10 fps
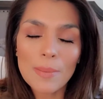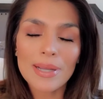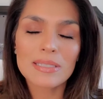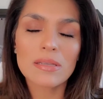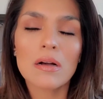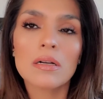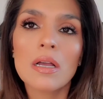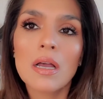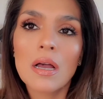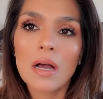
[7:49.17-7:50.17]
I saw
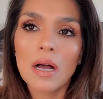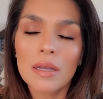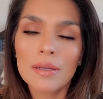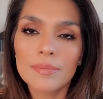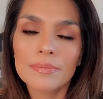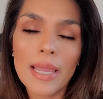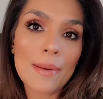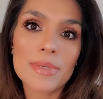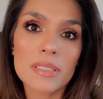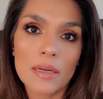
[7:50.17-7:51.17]

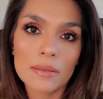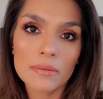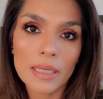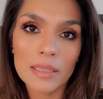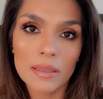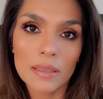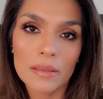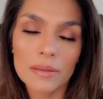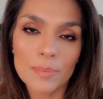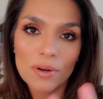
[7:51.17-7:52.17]
Amazon in
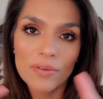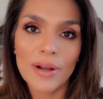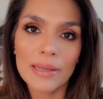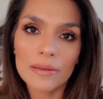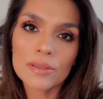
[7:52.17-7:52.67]
their profile.